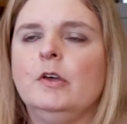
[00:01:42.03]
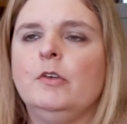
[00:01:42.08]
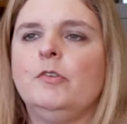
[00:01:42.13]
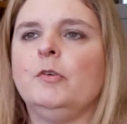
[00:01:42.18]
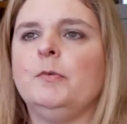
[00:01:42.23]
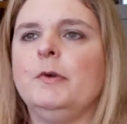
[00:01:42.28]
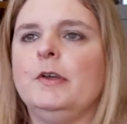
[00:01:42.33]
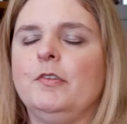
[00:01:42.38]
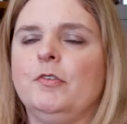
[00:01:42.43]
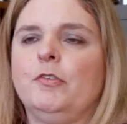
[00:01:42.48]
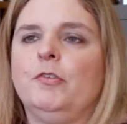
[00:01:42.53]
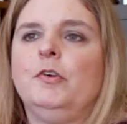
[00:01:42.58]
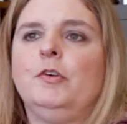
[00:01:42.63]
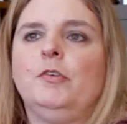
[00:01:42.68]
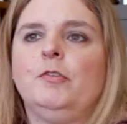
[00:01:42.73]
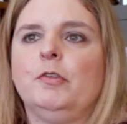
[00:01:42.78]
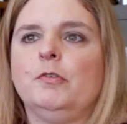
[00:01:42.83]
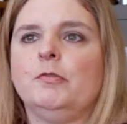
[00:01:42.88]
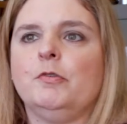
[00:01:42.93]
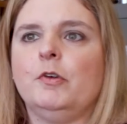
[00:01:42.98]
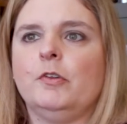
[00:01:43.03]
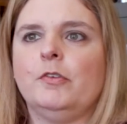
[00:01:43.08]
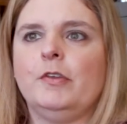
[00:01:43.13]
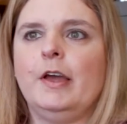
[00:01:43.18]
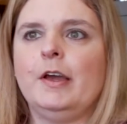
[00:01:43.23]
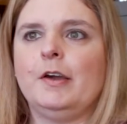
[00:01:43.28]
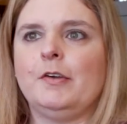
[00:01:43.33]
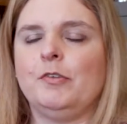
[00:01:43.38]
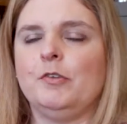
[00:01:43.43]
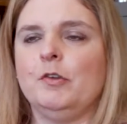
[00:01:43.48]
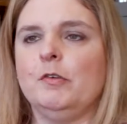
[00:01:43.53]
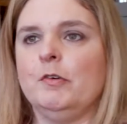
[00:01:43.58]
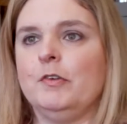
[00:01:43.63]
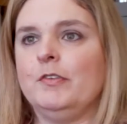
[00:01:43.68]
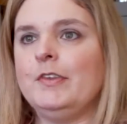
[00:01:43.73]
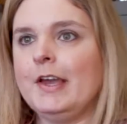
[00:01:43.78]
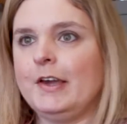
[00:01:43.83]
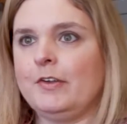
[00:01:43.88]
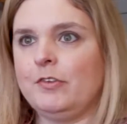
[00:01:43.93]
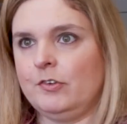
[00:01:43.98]
So we can search the full text of
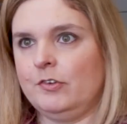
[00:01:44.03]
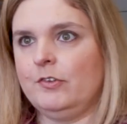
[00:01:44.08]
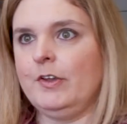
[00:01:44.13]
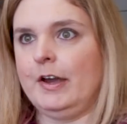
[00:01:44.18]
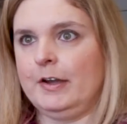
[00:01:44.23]
a text